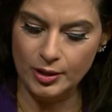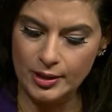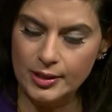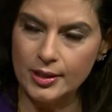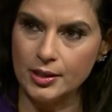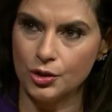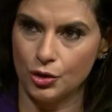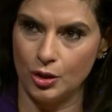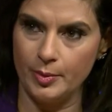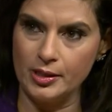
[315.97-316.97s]
listening to
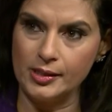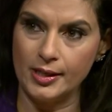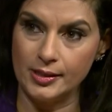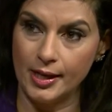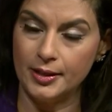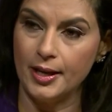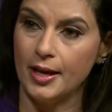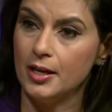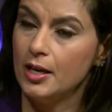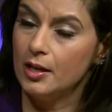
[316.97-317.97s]
sermons that said
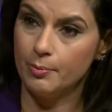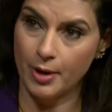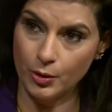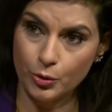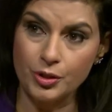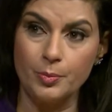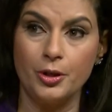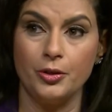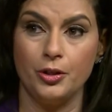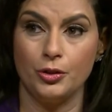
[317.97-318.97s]
that men were
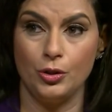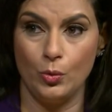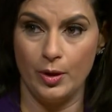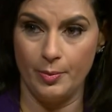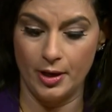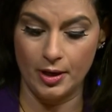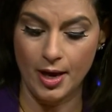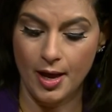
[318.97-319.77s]
superior to women,